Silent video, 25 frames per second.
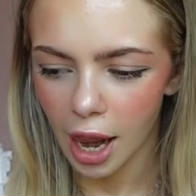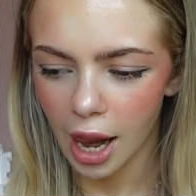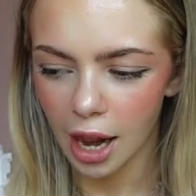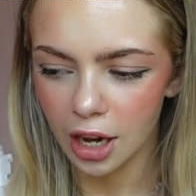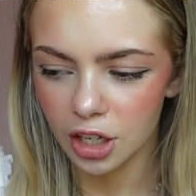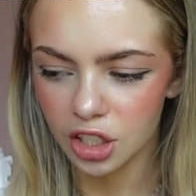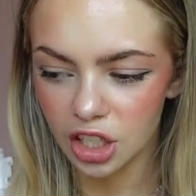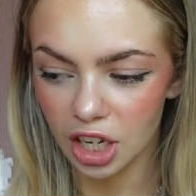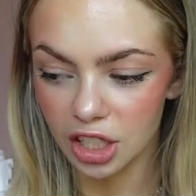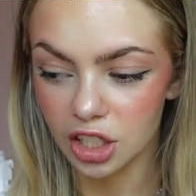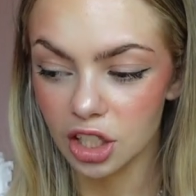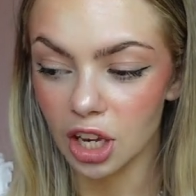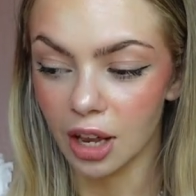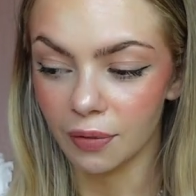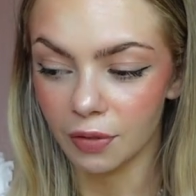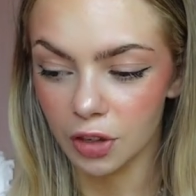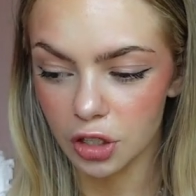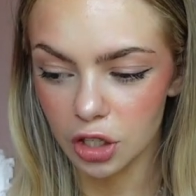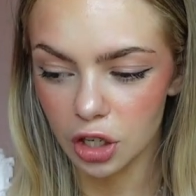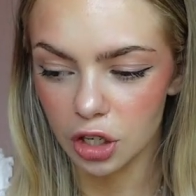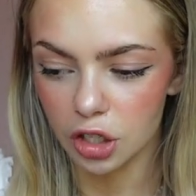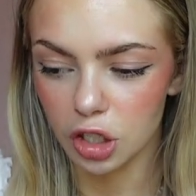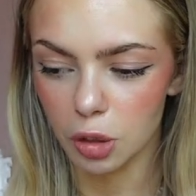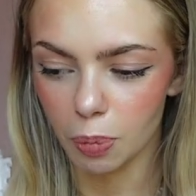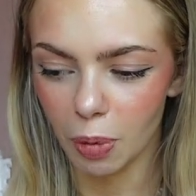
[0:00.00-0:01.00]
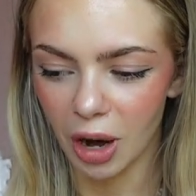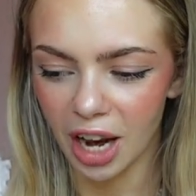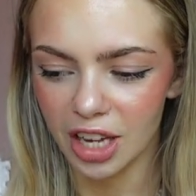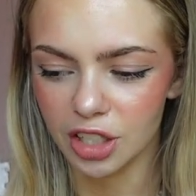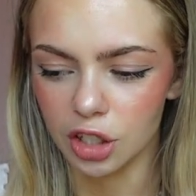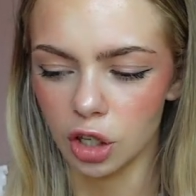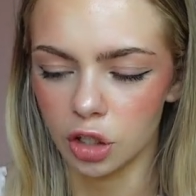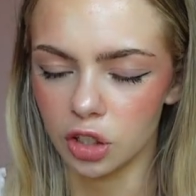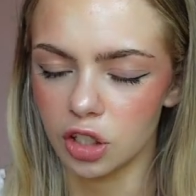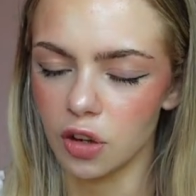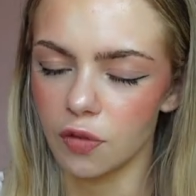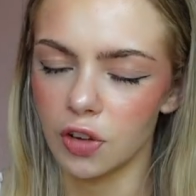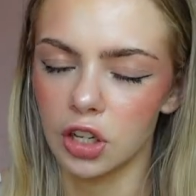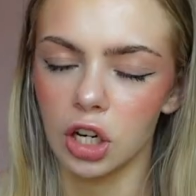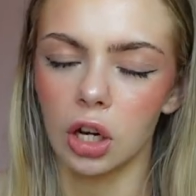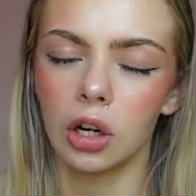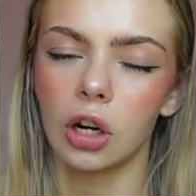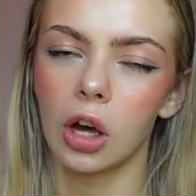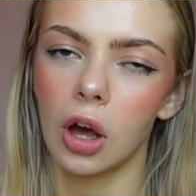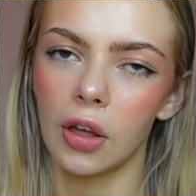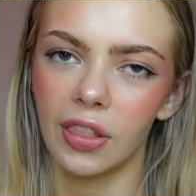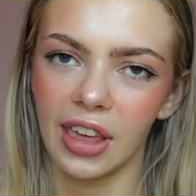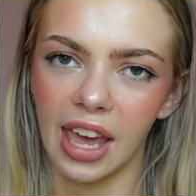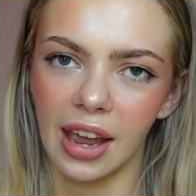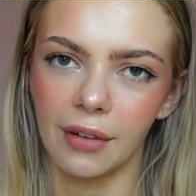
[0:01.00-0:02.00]
and she had to have the two surprise songs. So if you don't
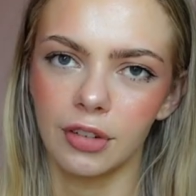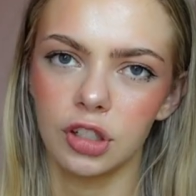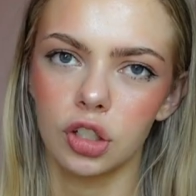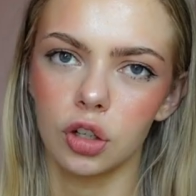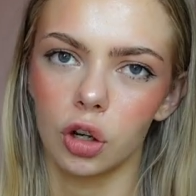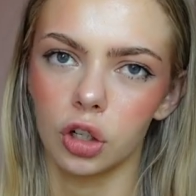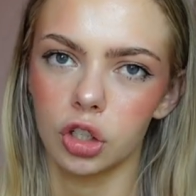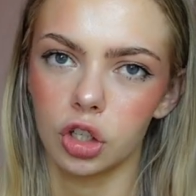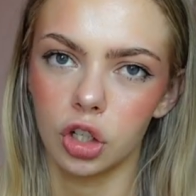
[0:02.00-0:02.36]
know, at the Eras tour,